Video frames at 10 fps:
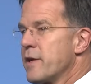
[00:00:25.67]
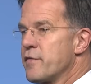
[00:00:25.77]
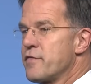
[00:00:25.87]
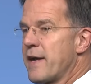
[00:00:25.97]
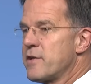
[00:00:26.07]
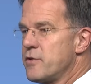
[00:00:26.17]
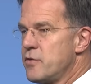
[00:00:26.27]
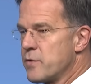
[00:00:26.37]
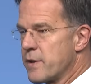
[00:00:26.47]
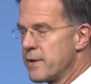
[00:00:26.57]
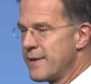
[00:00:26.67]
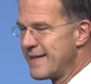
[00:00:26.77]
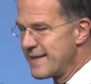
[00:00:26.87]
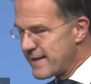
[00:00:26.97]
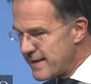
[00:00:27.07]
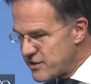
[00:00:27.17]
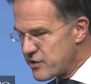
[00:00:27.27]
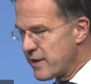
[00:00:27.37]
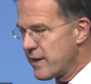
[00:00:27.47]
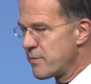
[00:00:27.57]
And the fact that you are
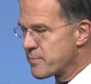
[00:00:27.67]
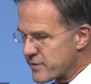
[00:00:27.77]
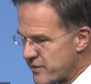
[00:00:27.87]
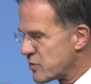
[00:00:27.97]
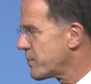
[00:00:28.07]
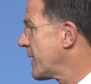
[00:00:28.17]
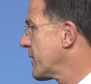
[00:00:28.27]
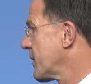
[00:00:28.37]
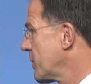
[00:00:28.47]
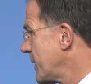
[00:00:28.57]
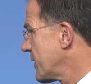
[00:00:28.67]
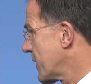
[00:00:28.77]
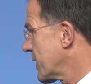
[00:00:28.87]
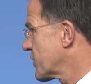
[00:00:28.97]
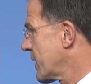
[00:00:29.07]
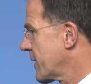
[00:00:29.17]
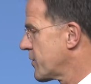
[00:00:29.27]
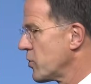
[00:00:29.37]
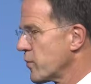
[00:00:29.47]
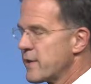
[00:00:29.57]
listening in, participating in the meetings, and
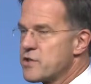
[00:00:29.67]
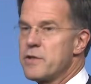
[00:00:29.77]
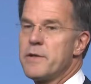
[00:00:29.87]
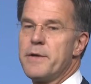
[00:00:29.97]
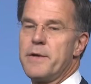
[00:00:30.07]
that the US,